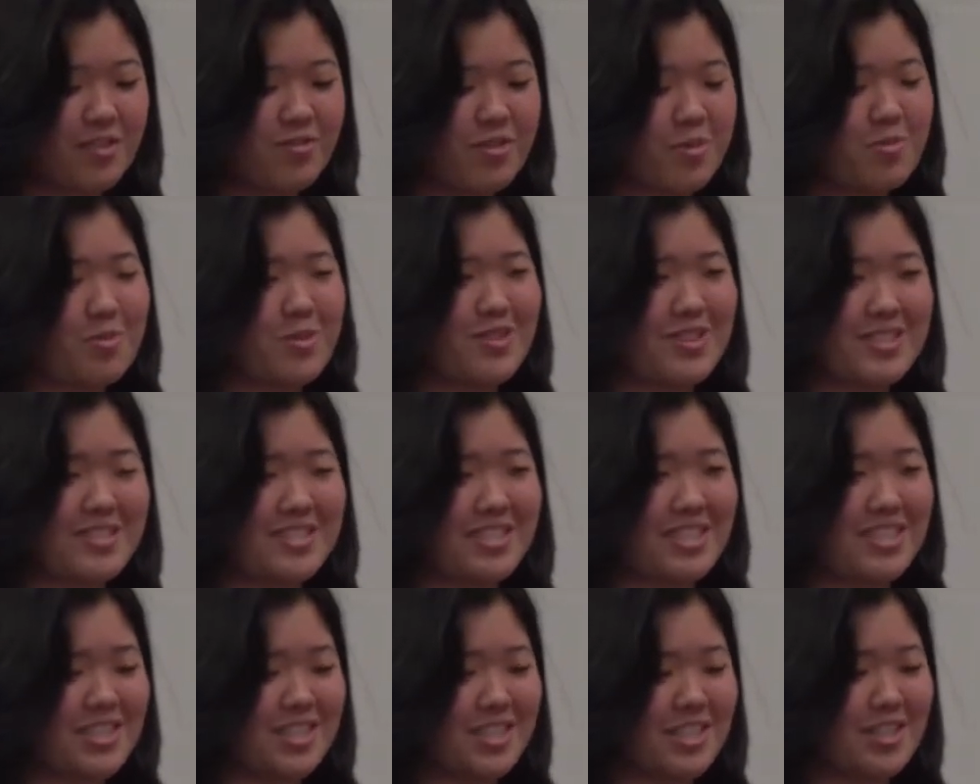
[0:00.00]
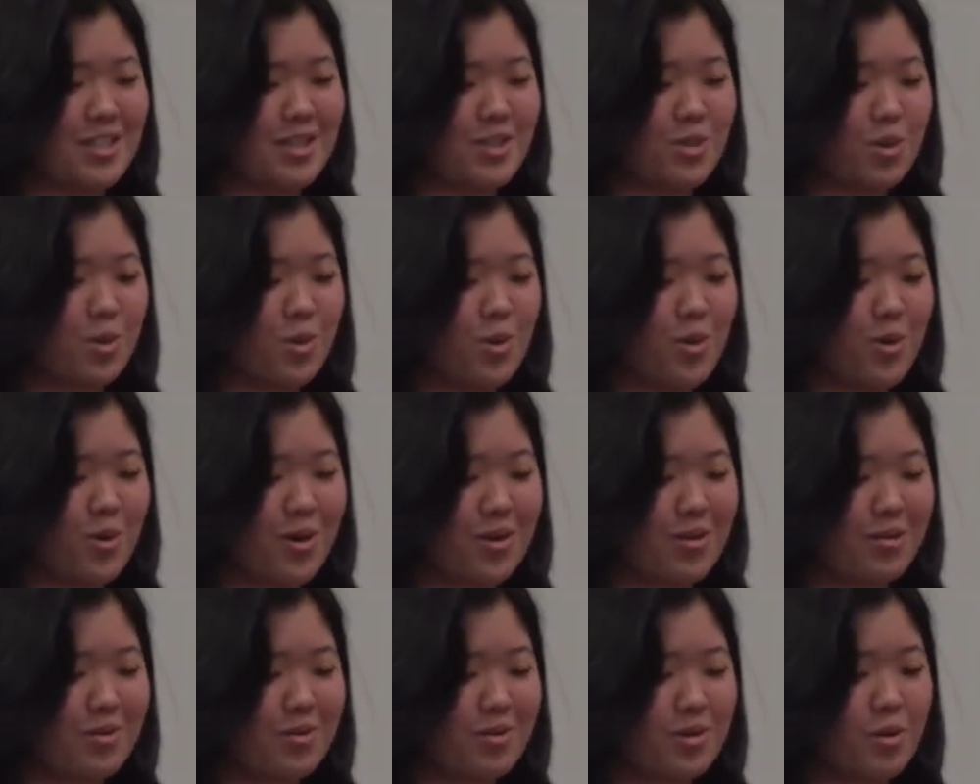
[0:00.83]
of the Buddhist teachings
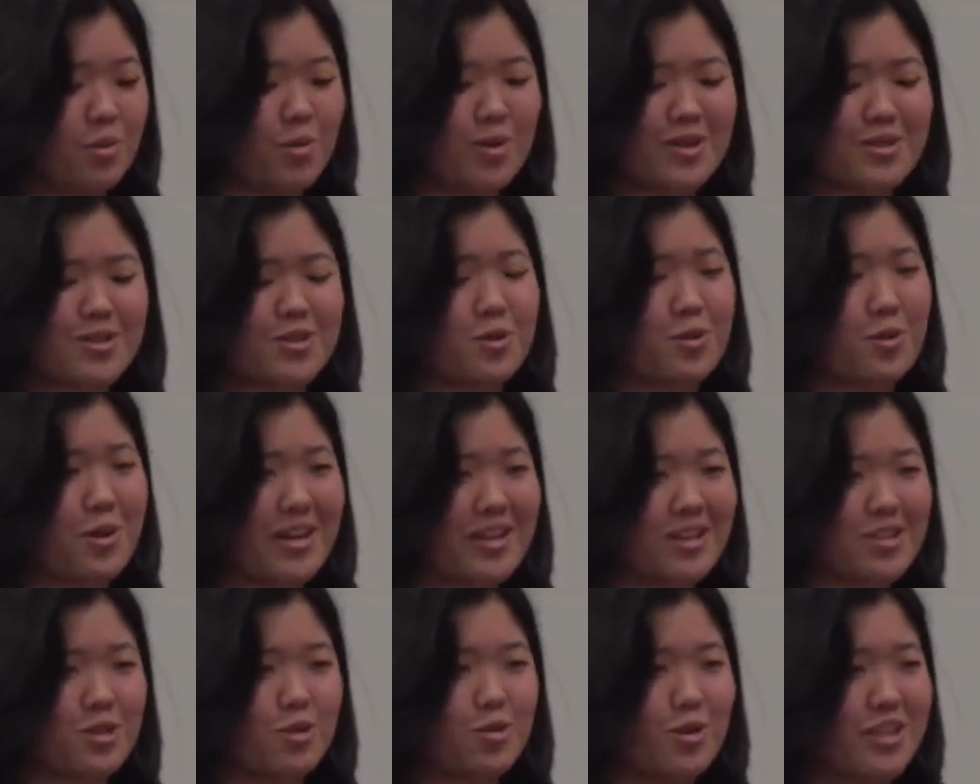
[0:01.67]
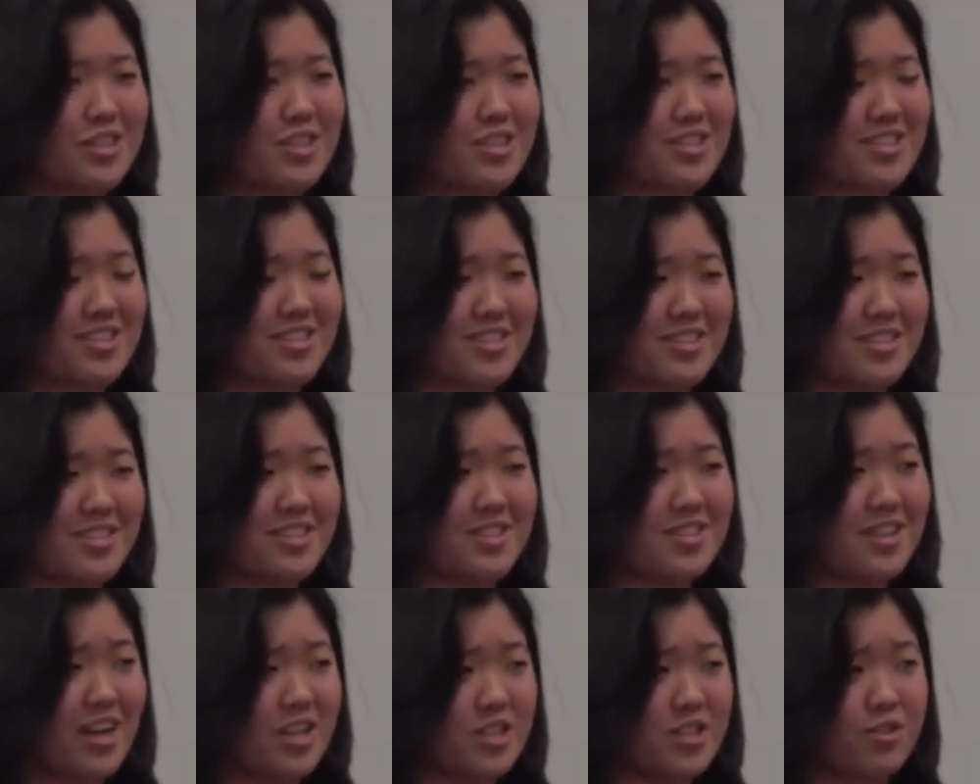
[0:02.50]
or the world's greatest questions
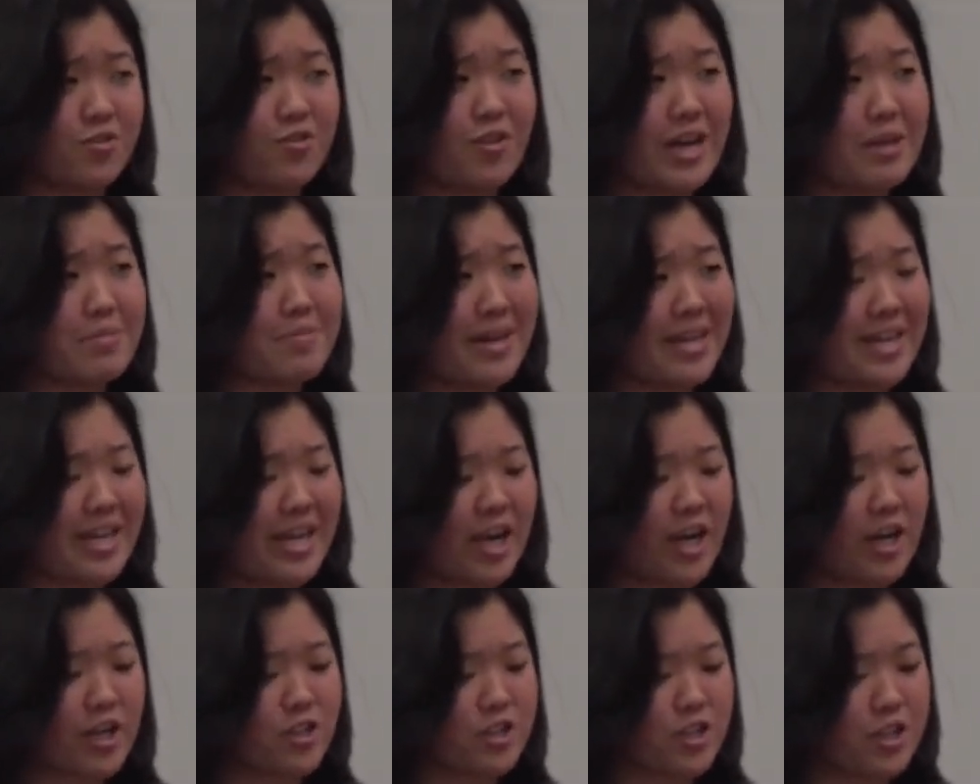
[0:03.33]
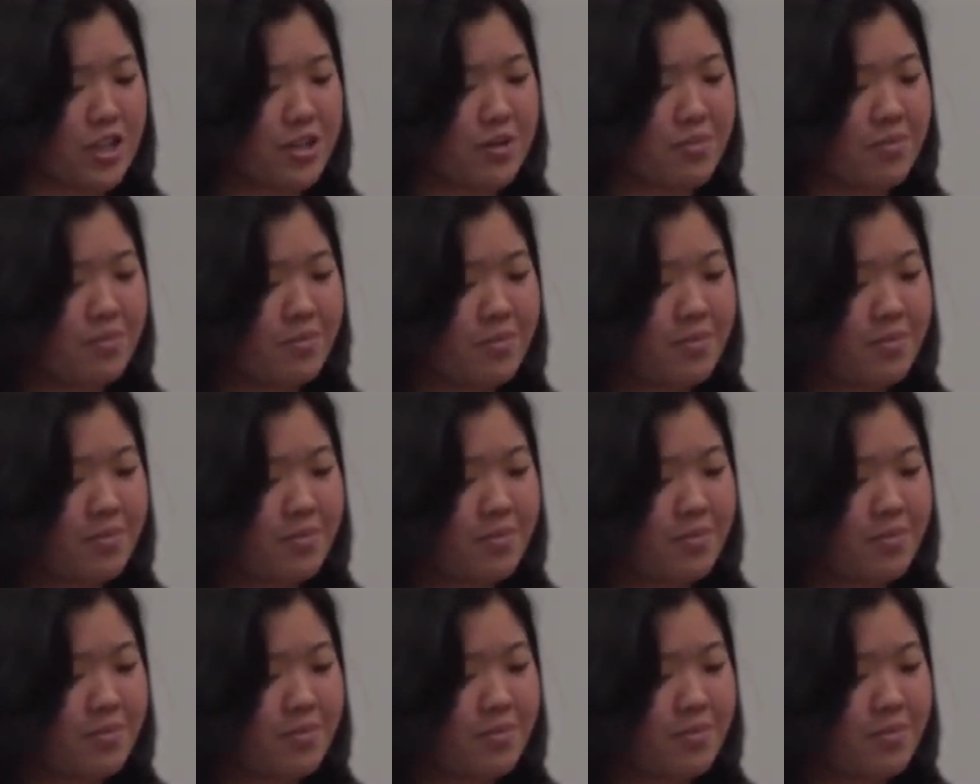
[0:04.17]
does not define my character.